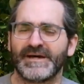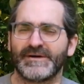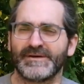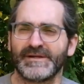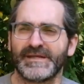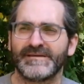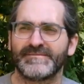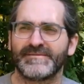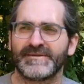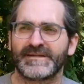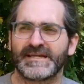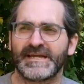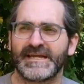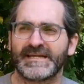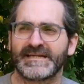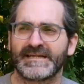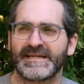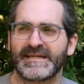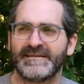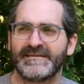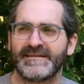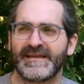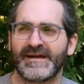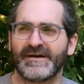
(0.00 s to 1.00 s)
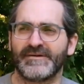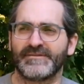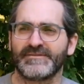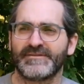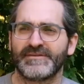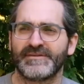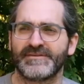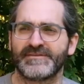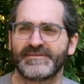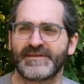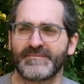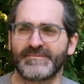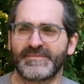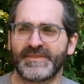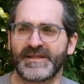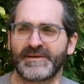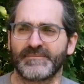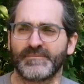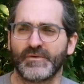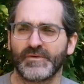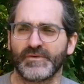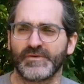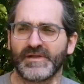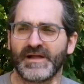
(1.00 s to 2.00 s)
even getting it down to something
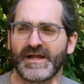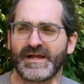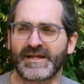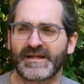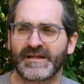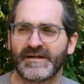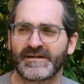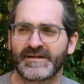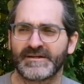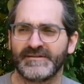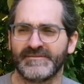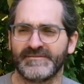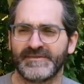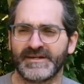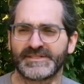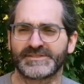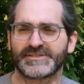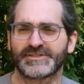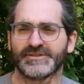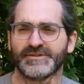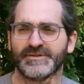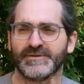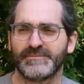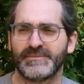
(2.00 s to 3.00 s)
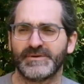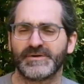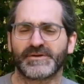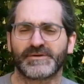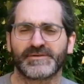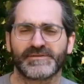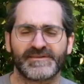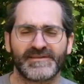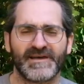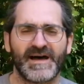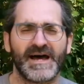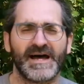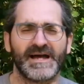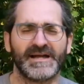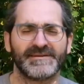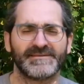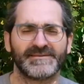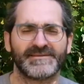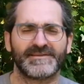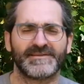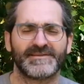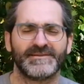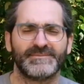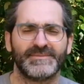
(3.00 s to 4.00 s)
more like a conventional book
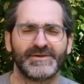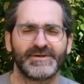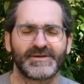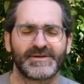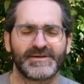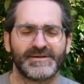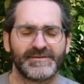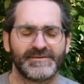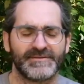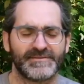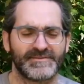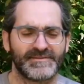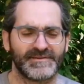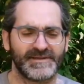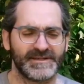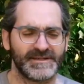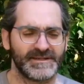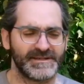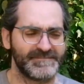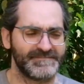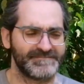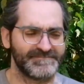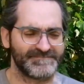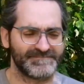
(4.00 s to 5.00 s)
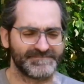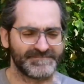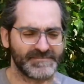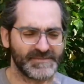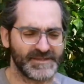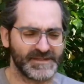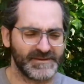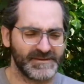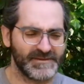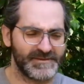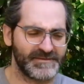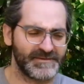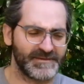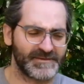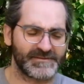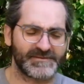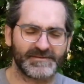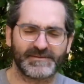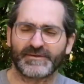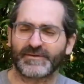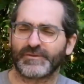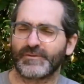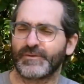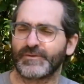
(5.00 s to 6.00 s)
size. The book is 6
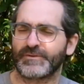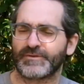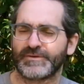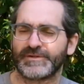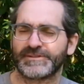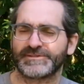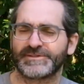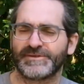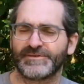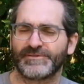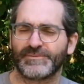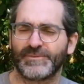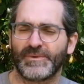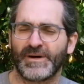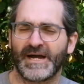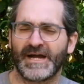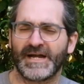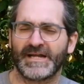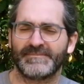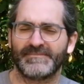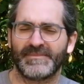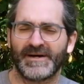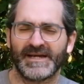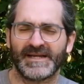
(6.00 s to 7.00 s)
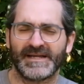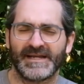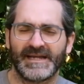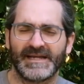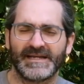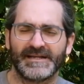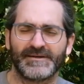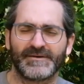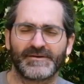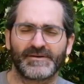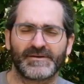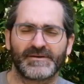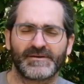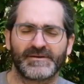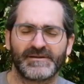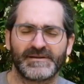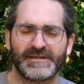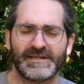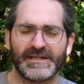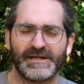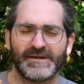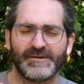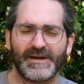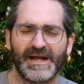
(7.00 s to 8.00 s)
1/4 inches wide by 8
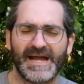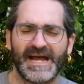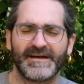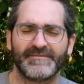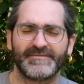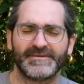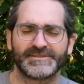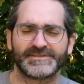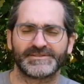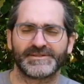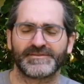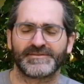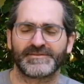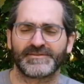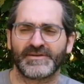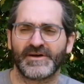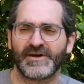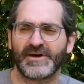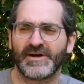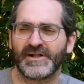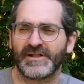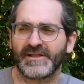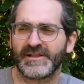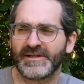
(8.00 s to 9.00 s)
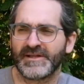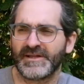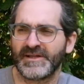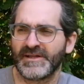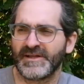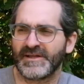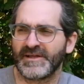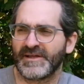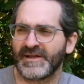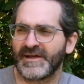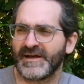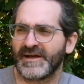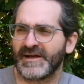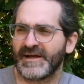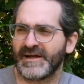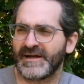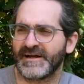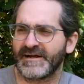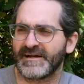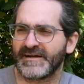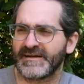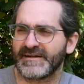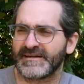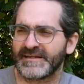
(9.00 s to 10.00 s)
1/2 inches tall.
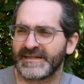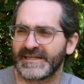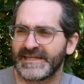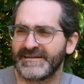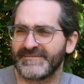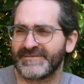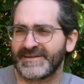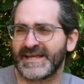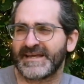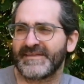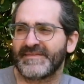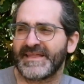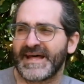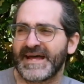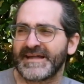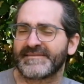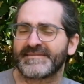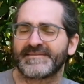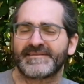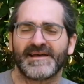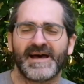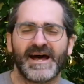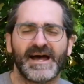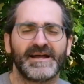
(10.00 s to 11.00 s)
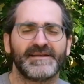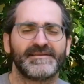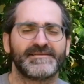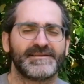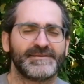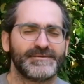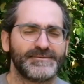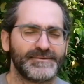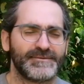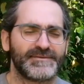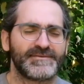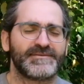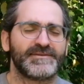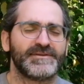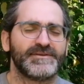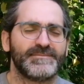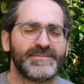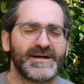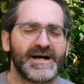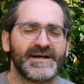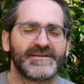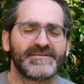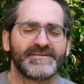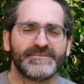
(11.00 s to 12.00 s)
Even at that size, it was still
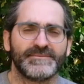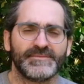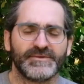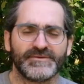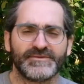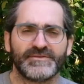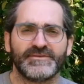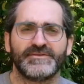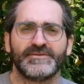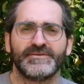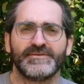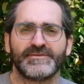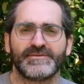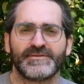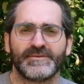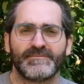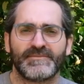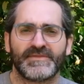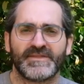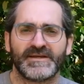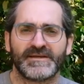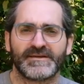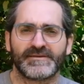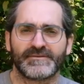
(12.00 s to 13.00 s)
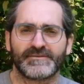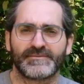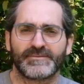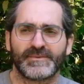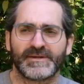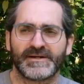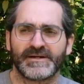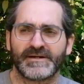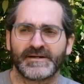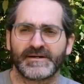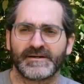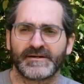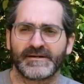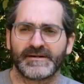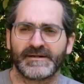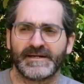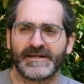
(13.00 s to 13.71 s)
possible to do some things where